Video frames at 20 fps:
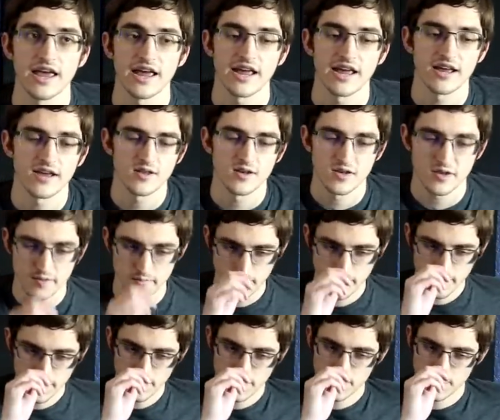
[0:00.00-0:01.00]
And
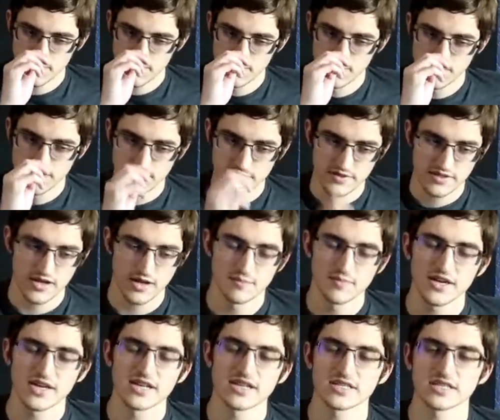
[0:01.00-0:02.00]
I'm
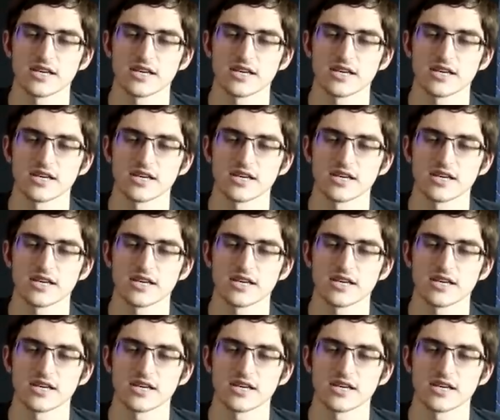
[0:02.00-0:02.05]
making it